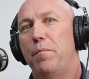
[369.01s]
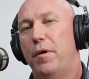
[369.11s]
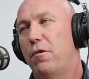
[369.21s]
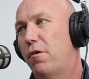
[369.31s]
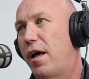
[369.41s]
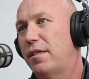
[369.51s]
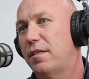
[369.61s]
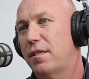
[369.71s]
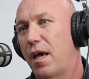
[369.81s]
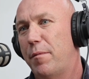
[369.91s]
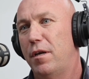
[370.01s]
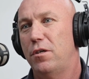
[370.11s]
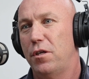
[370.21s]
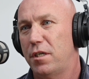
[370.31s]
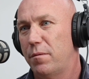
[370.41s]
Builder will ask us to come in and
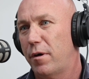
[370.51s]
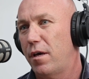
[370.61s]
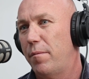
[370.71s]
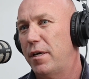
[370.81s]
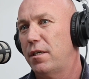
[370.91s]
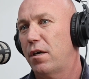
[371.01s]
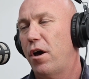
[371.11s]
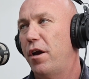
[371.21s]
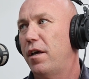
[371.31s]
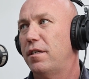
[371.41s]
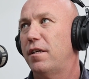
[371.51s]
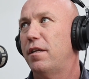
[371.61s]
do the intumescent coatings,